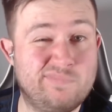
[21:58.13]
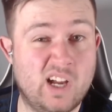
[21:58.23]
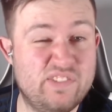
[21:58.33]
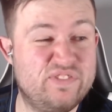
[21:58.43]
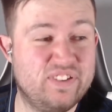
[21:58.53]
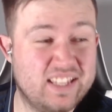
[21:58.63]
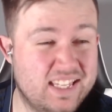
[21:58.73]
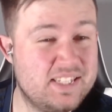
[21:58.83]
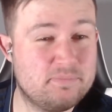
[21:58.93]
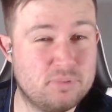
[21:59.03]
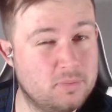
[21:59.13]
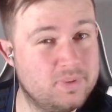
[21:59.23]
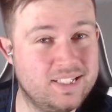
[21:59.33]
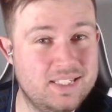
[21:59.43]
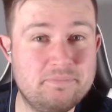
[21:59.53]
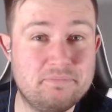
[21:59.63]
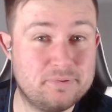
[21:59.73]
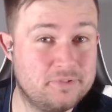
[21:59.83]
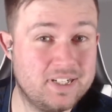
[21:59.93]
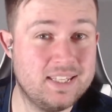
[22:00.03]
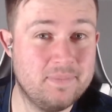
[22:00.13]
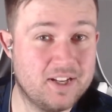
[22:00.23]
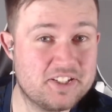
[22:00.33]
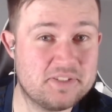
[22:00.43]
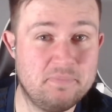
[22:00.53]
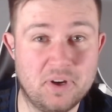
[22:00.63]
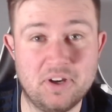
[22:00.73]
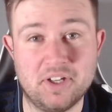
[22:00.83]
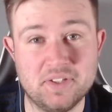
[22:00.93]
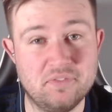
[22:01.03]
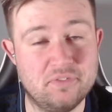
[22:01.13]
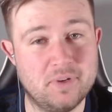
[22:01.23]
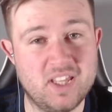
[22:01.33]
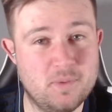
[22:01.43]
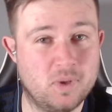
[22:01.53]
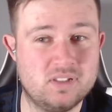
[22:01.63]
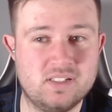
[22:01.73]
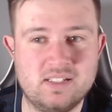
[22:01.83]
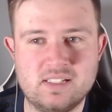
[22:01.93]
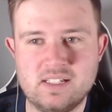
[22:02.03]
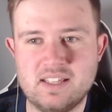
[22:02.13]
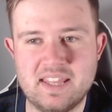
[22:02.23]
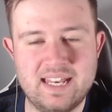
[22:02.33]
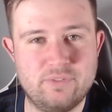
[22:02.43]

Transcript: I think he's probably pretty much spot on for what you want, the